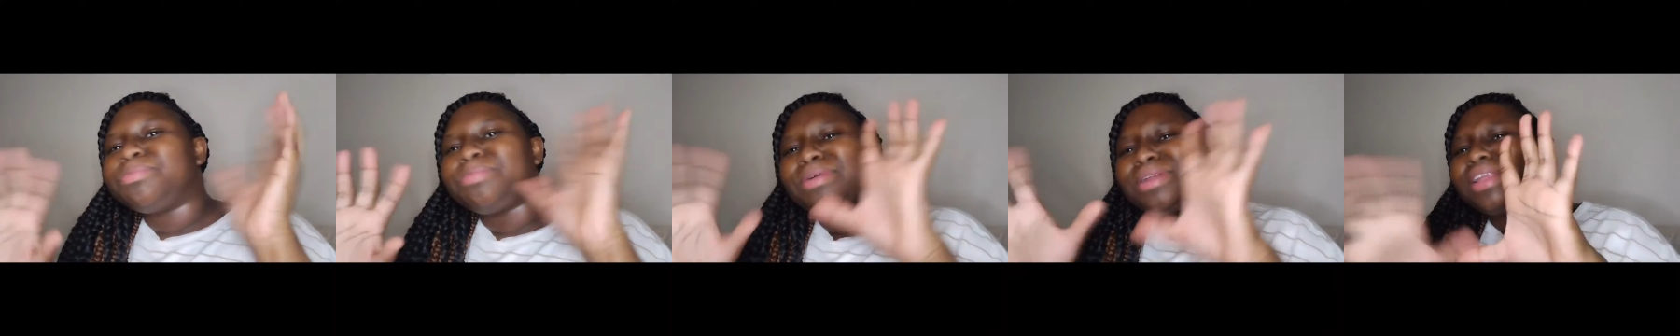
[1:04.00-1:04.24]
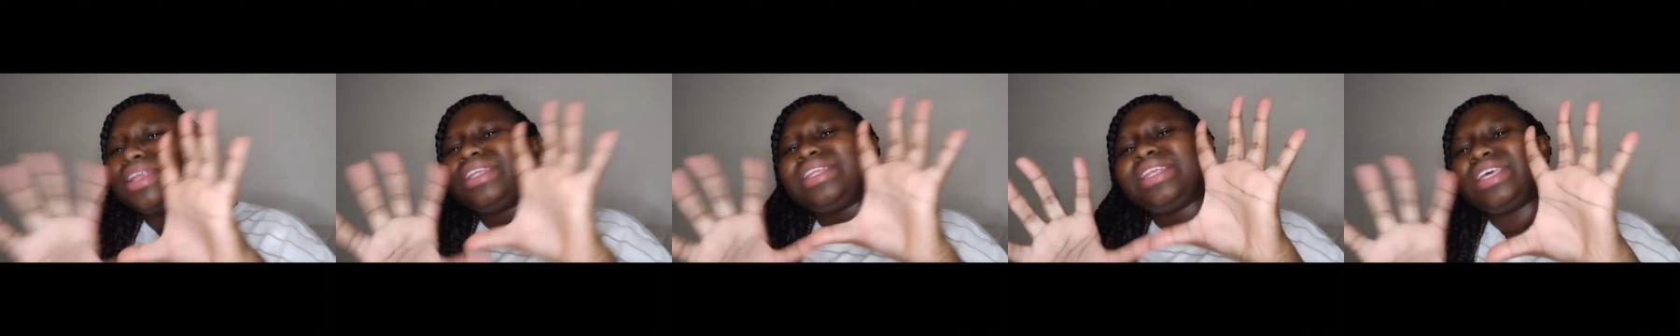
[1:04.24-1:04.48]

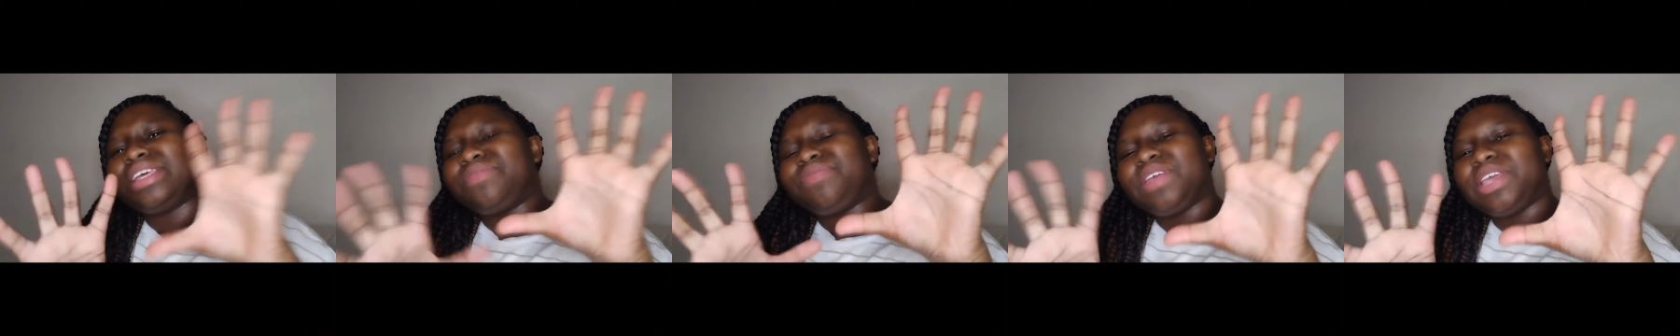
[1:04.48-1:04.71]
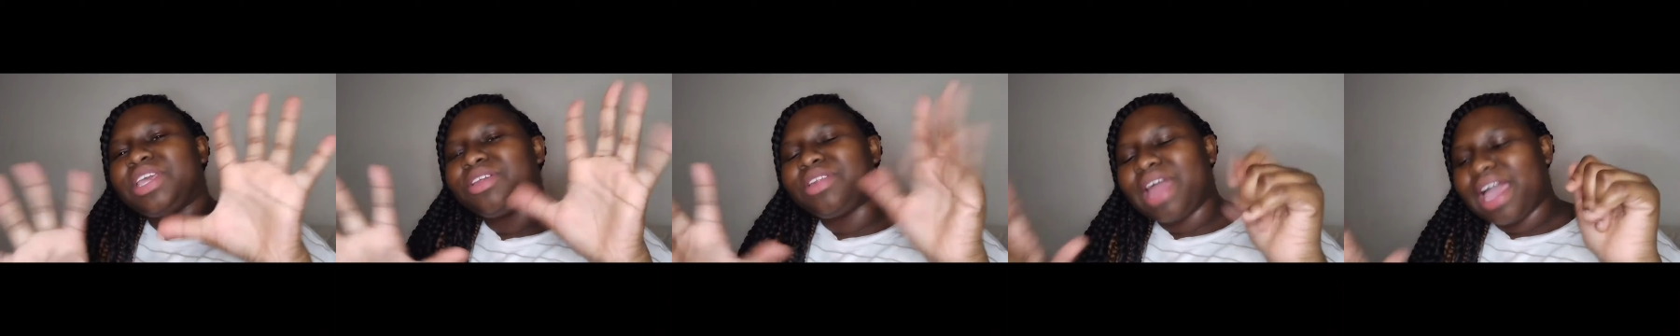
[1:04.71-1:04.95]
But in this
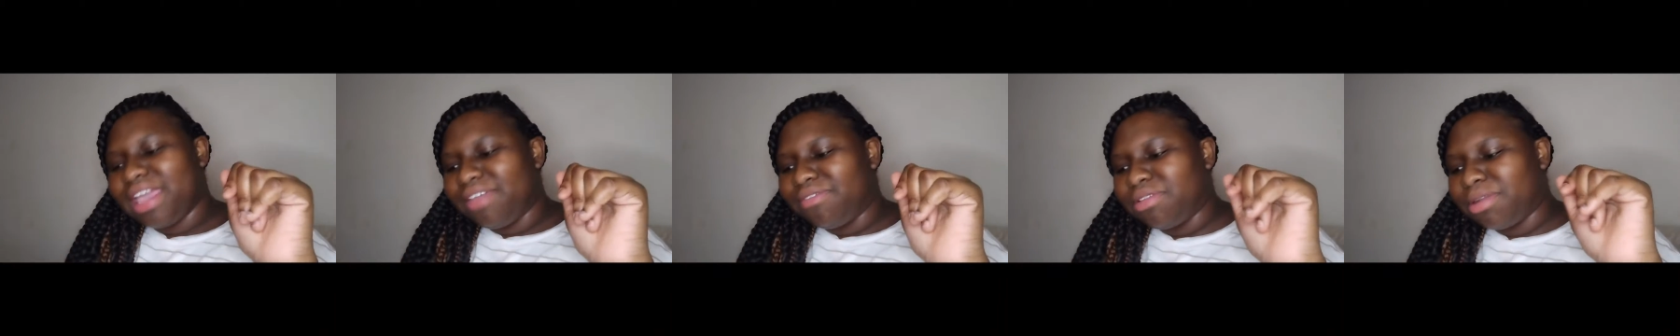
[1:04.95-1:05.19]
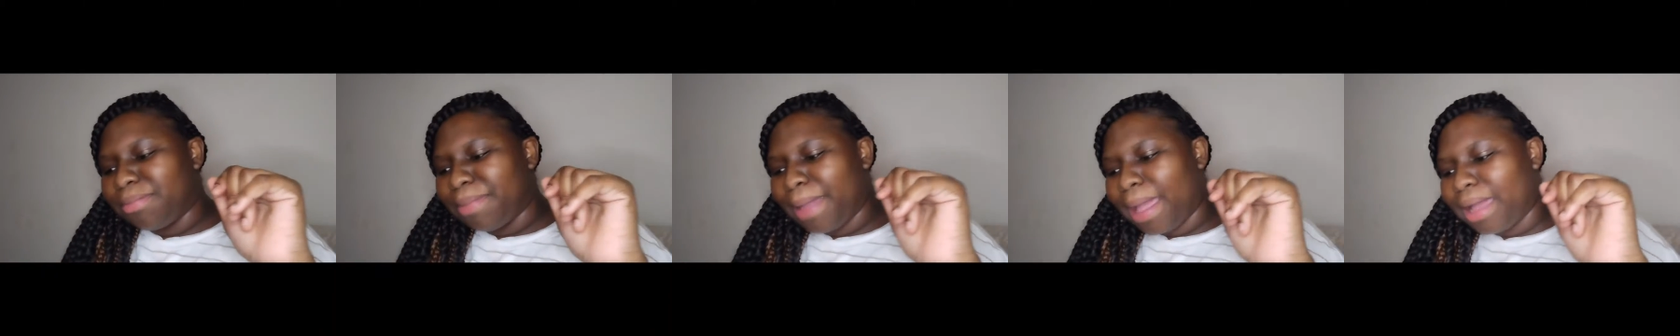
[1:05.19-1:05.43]
video, not
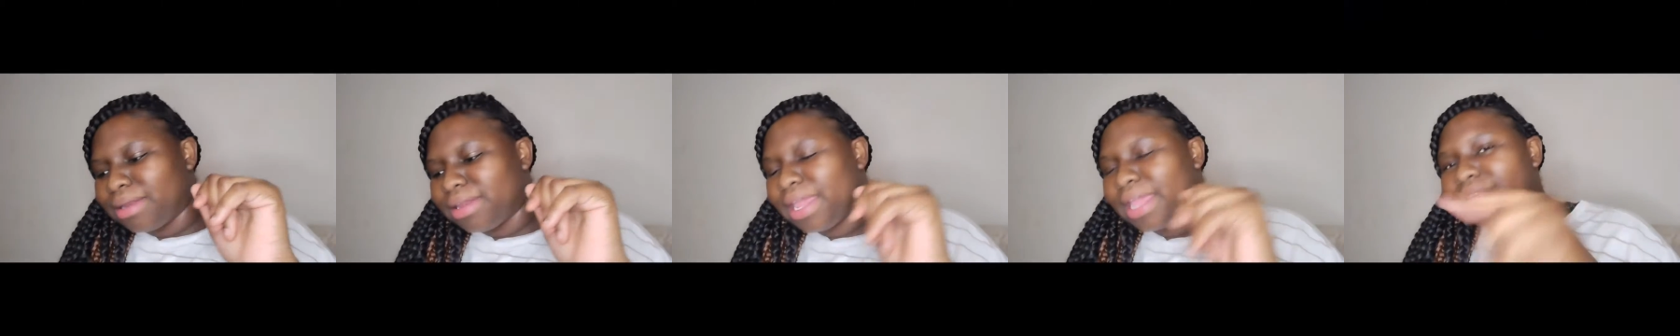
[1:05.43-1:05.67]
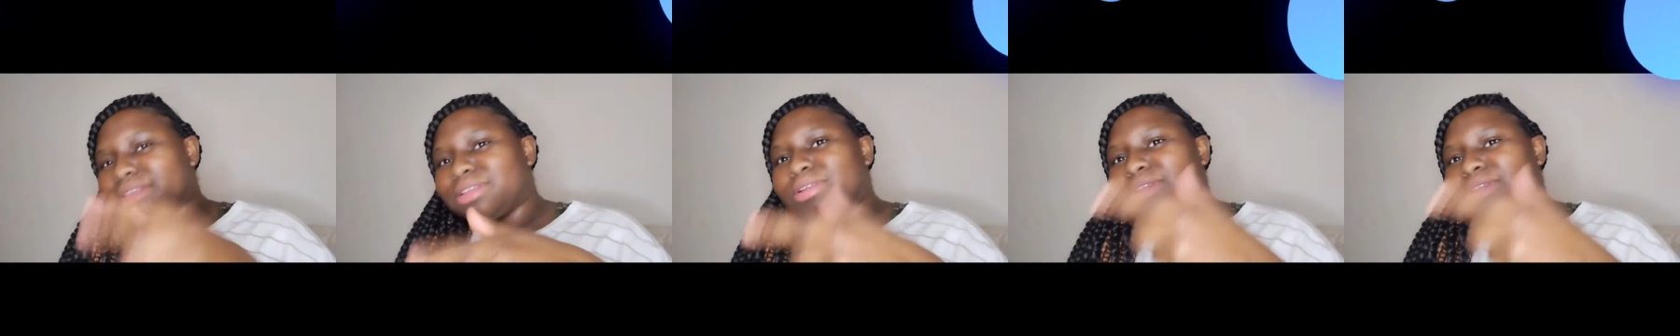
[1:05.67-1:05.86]
even about that.